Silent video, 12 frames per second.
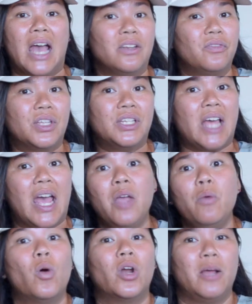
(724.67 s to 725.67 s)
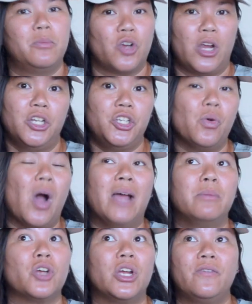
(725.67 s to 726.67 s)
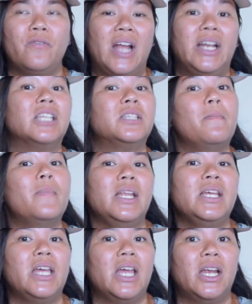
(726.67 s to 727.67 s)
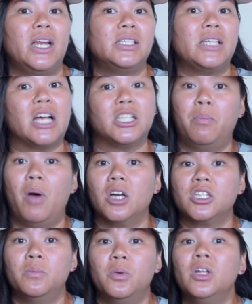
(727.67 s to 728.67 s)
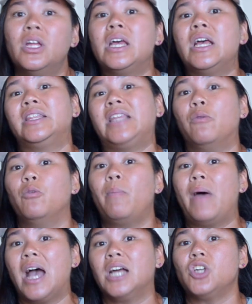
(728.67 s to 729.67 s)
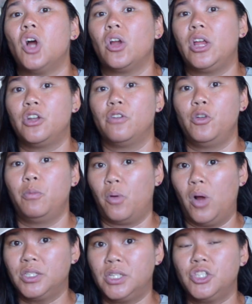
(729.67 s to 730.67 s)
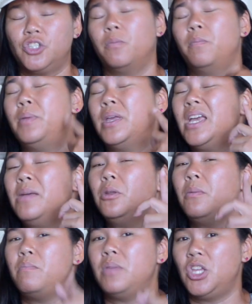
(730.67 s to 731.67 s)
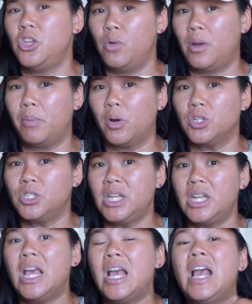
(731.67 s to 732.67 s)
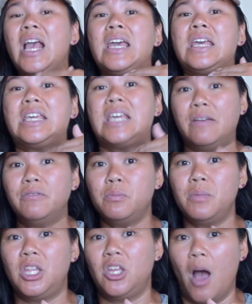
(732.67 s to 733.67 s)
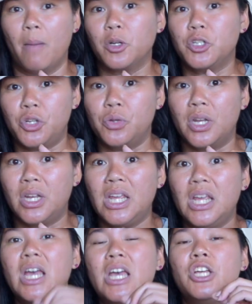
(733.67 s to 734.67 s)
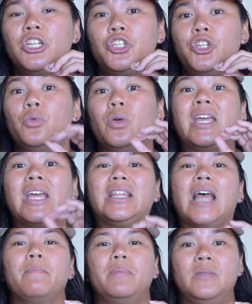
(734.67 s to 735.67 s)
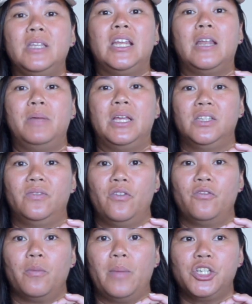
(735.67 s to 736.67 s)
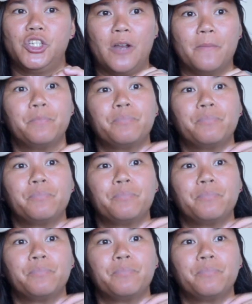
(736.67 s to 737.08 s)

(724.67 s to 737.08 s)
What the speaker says: of the day, what I'm trying to do. I'm trying to find as many candidates as possible that will pass our interview process. So being able to meet you in person gives me the opportunity to get that needed piece of information.